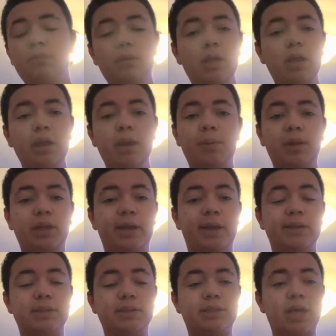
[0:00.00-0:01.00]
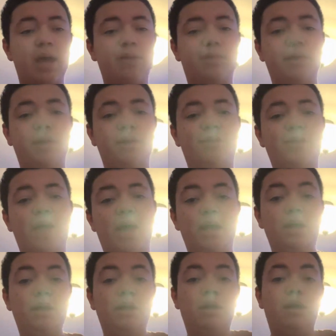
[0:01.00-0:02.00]
It really is. I think
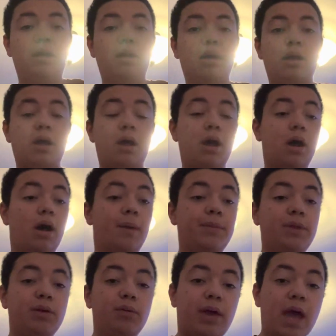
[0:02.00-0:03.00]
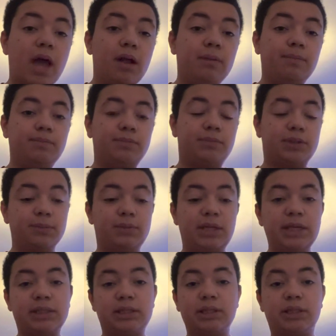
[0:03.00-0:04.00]
that you get some
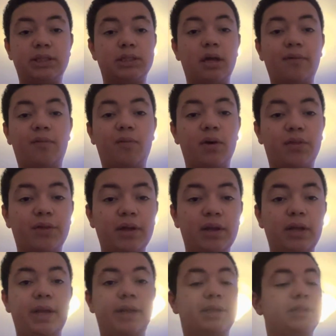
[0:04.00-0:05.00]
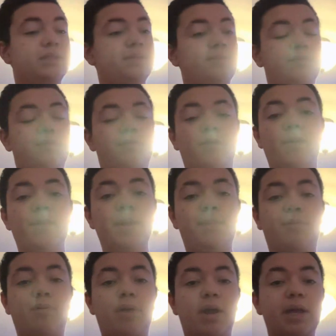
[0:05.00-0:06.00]
decent stuff with it. It's for a
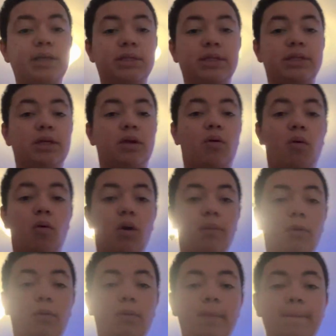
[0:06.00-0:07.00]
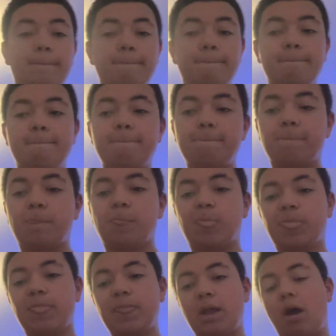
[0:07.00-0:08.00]
mid price. It's not horrible.
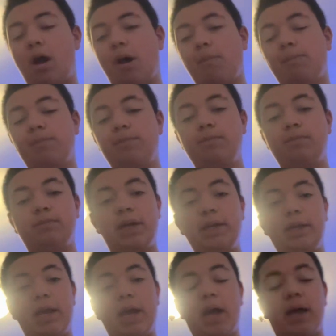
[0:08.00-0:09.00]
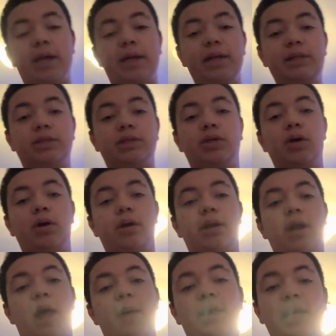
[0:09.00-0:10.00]
And yeah, it's
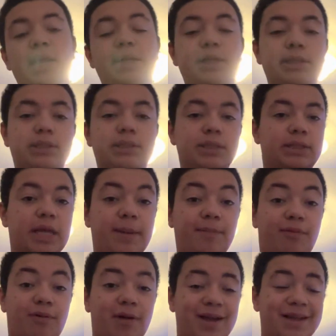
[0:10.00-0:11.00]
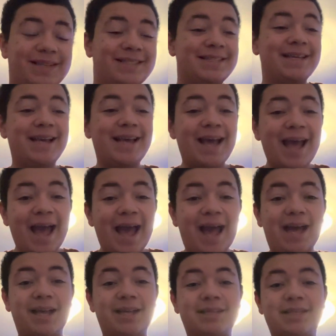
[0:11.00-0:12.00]
good. I mean, it is the same price
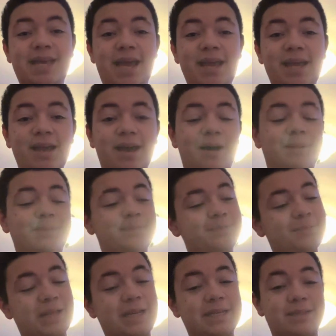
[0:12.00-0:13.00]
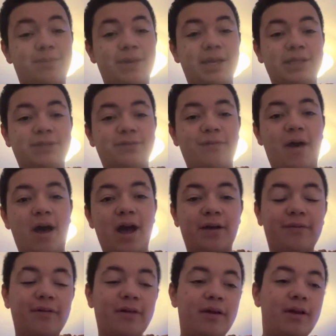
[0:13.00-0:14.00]
as a PS5,